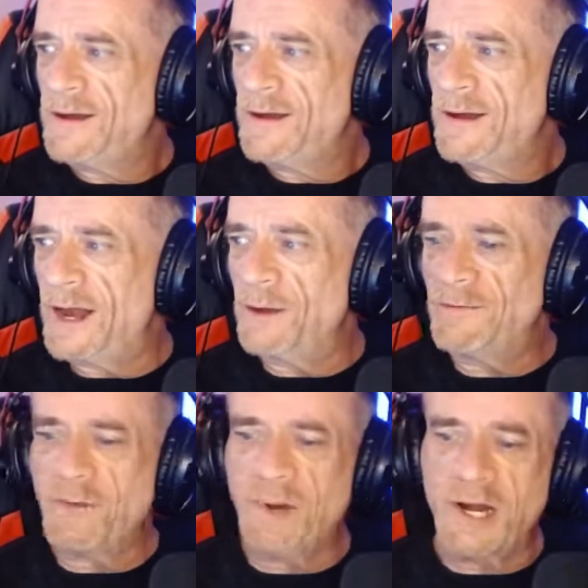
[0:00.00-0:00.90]
Hello,
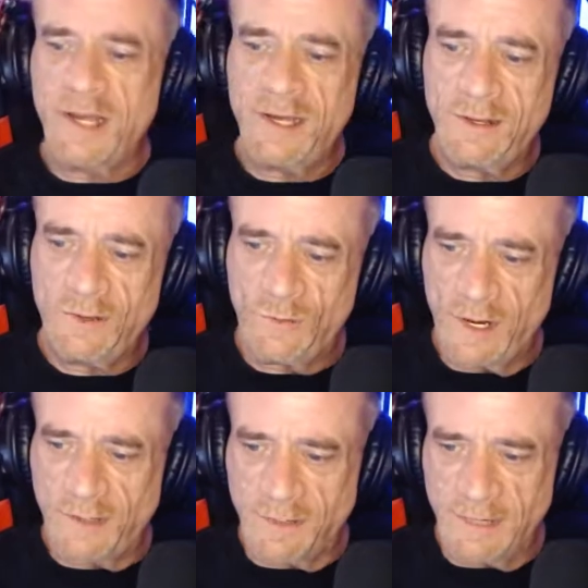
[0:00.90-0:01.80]
everybody.
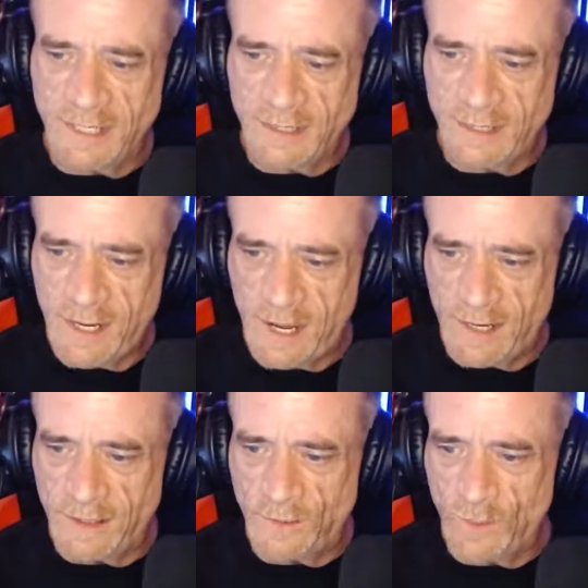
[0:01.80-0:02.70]
Welcome in,
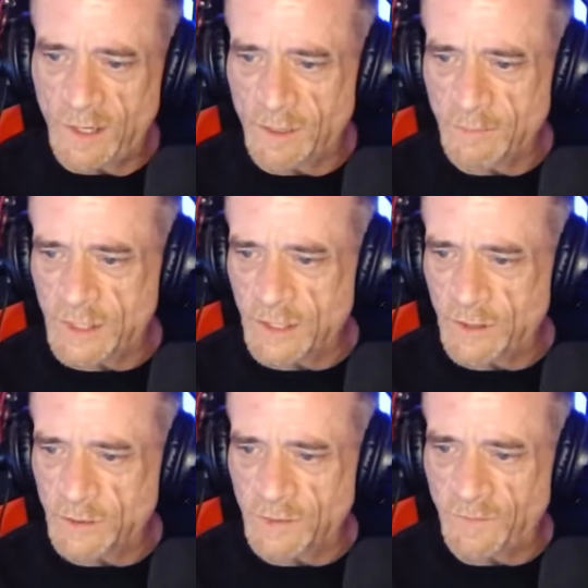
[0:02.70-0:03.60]
and welcome to
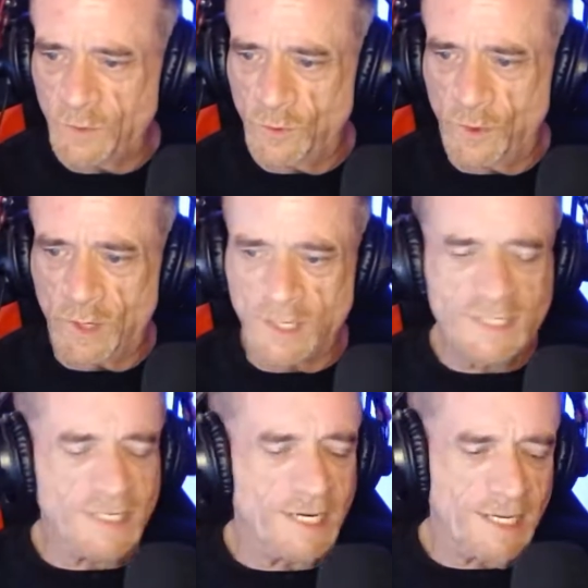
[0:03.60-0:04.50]
those of you who are
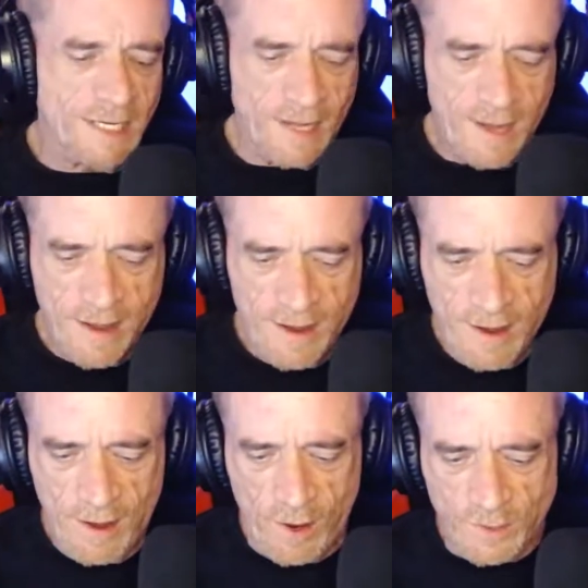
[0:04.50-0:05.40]
listening
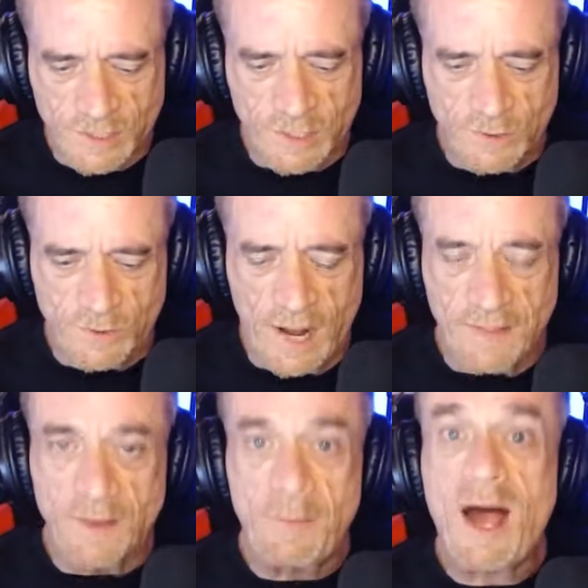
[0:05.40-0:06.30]
also
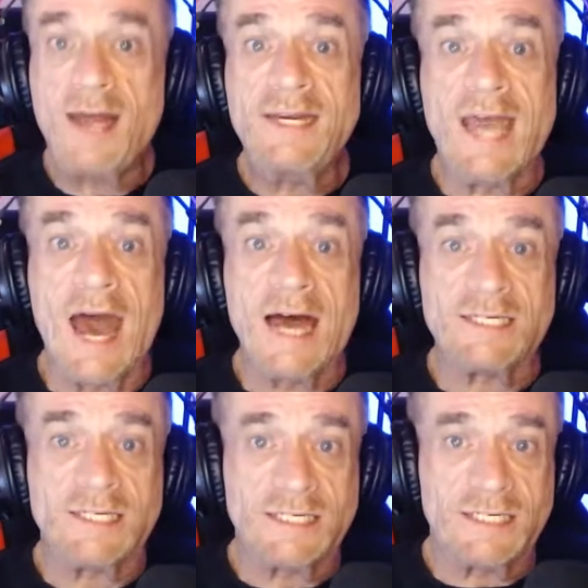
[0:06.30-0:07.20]
on the
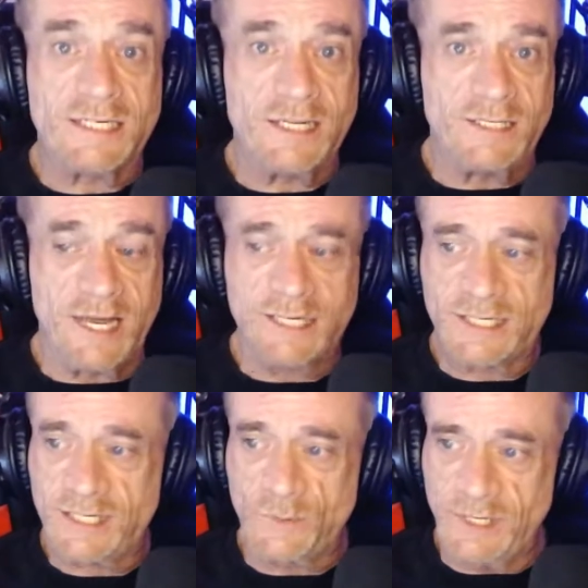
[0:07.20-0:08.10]
podcast.
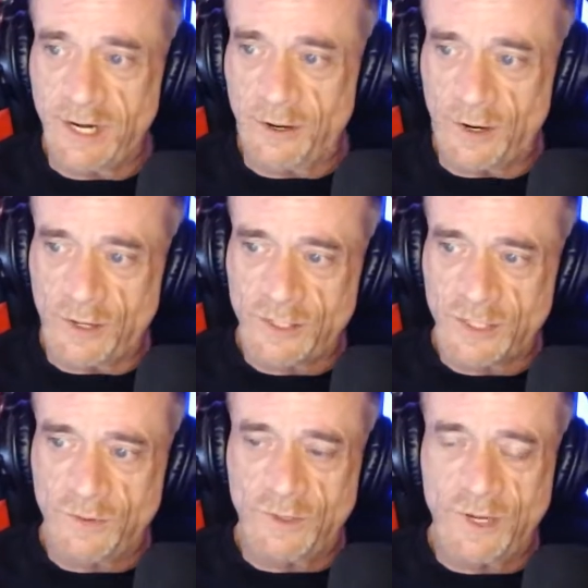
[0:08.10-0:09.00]
Yes, we are
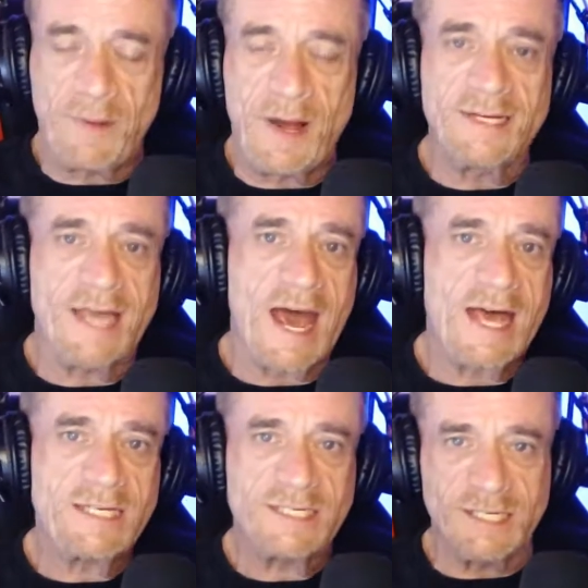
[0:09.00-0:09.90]
also a
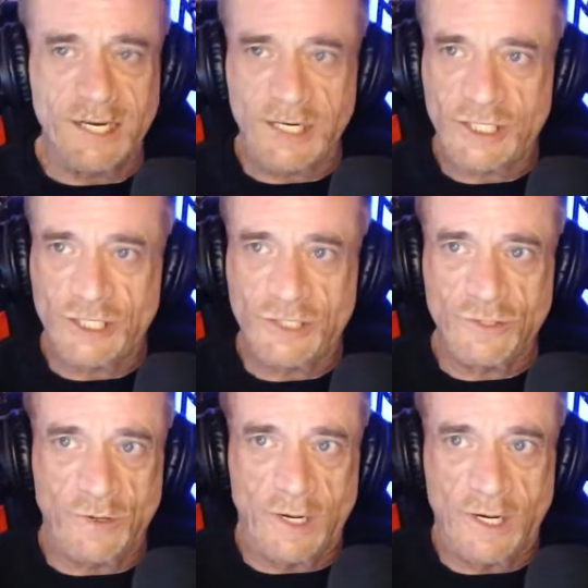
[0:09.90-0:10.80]
podcast in addition
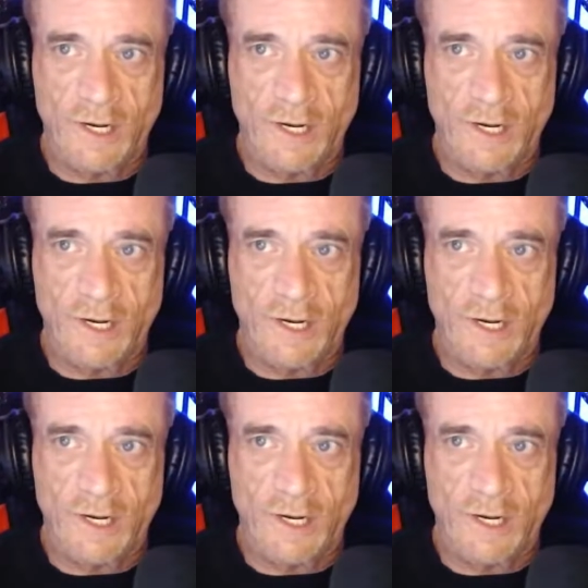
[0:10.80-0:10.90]
to our